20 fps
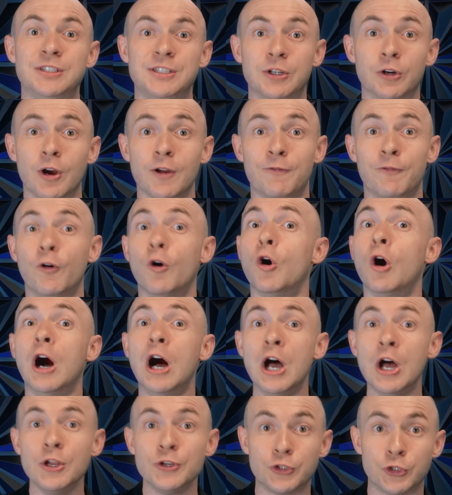
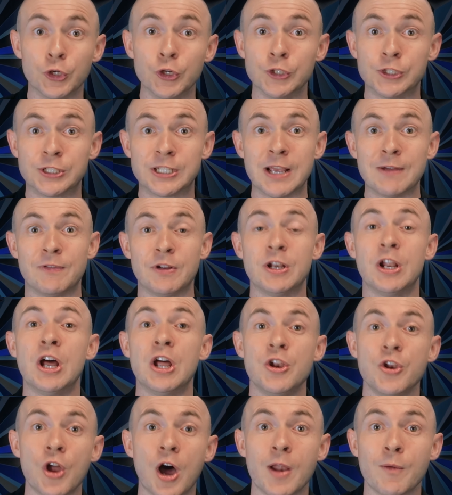0427
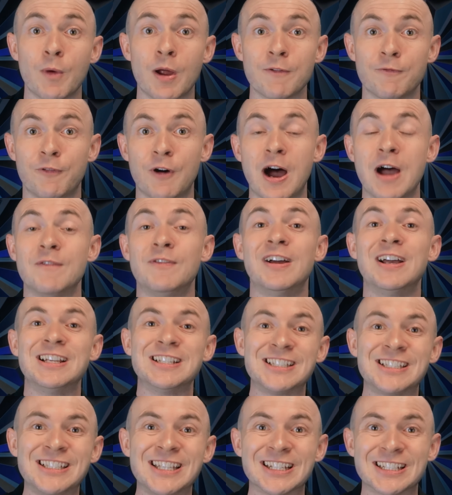915
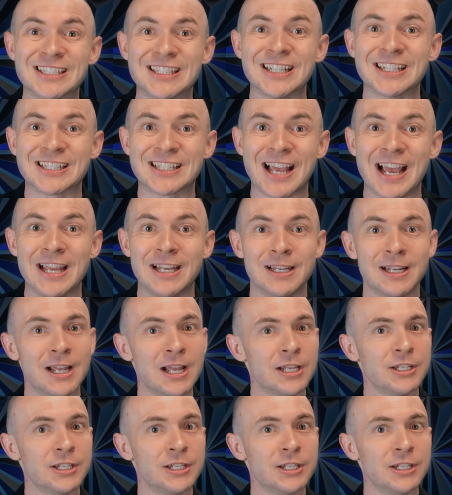668.